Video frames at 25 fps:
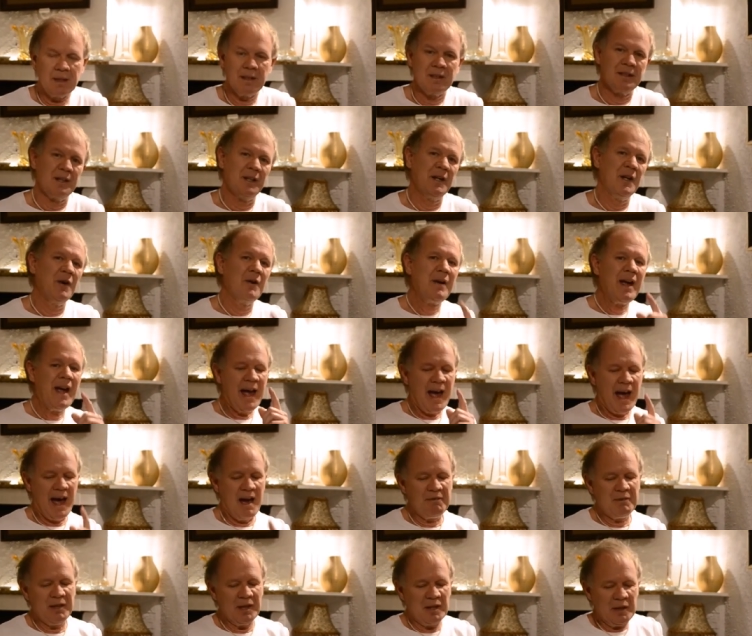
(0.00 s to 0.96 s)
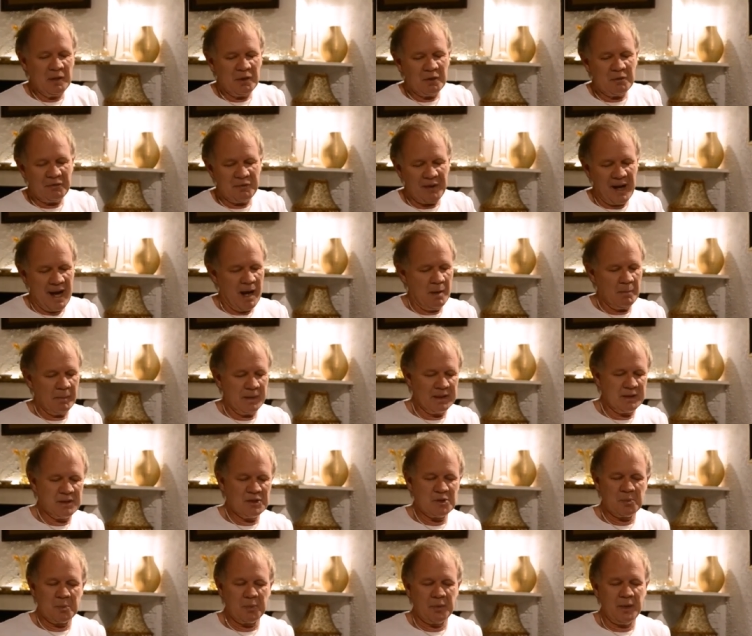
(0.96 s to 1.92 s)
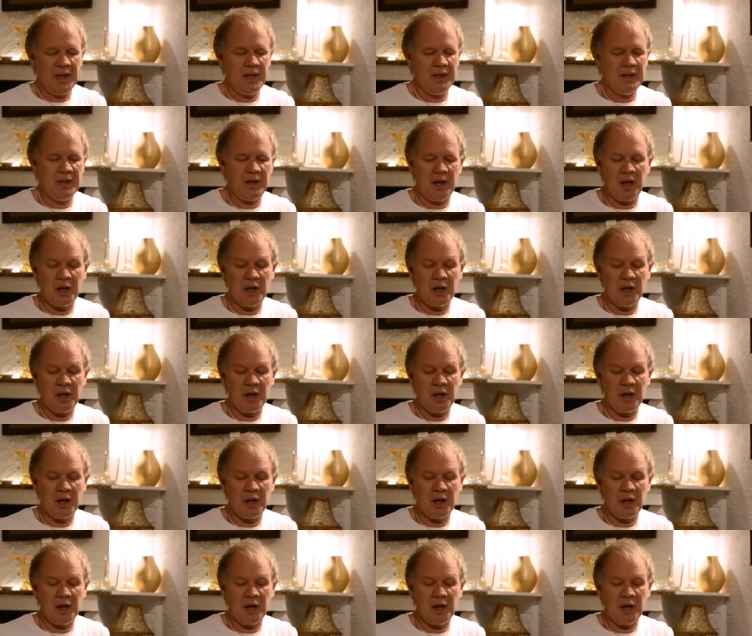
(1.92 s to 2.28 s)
You know, having your family spread